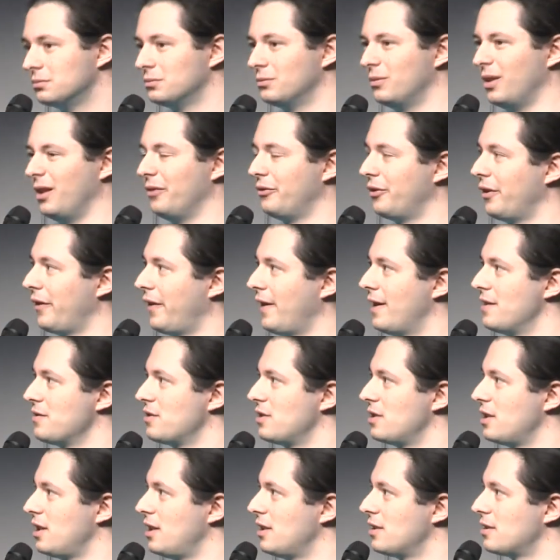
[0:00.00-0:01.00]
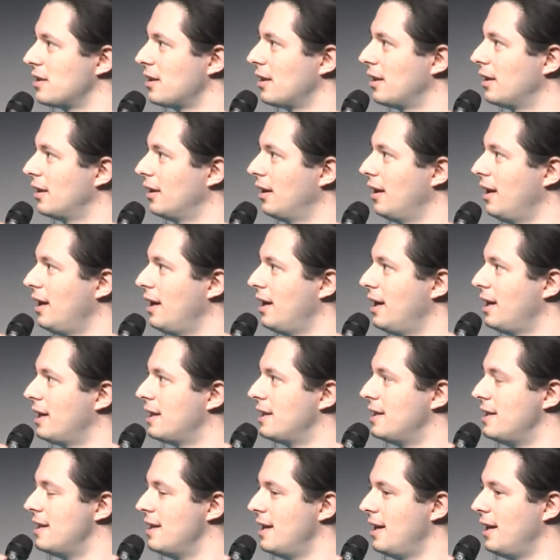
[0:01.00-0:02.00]
well, for 1,000 years.
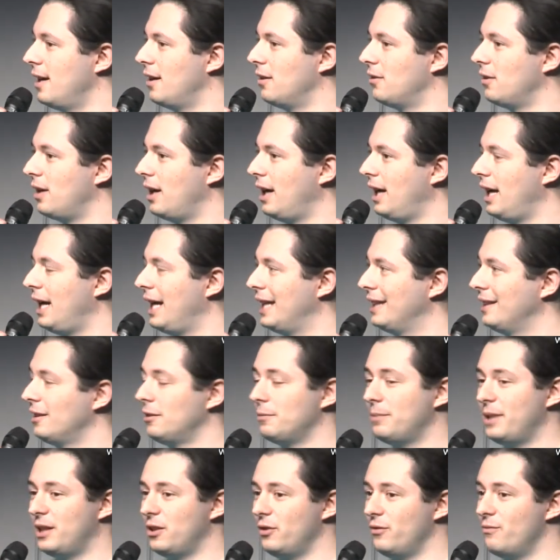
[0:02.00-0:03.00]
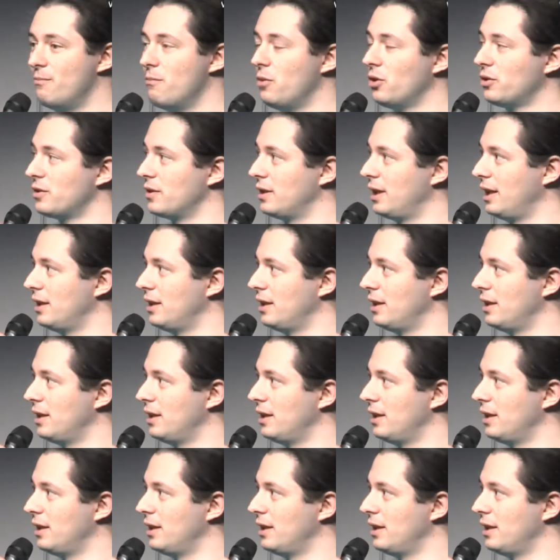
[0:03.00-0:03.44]
Now, a little bit of modern